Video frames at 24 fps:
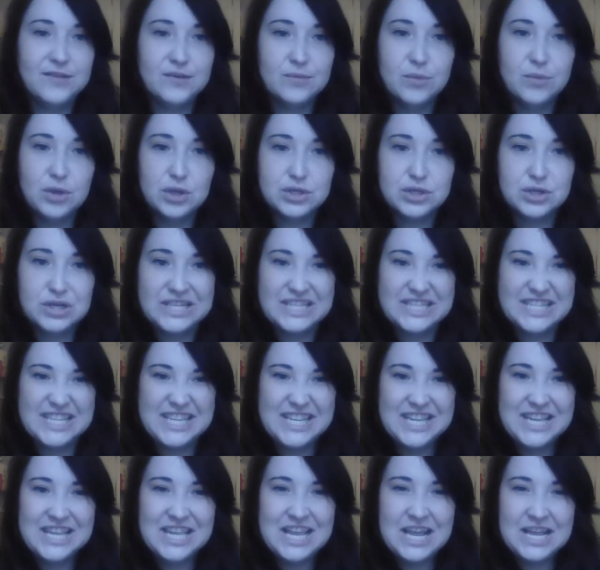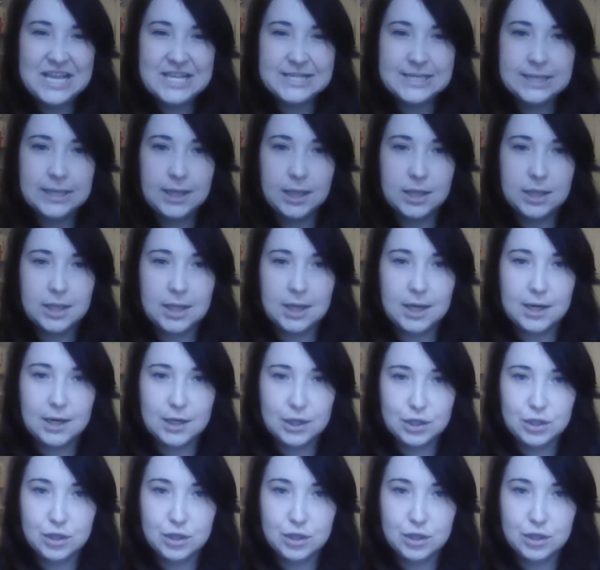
So make sure it's nice and in there.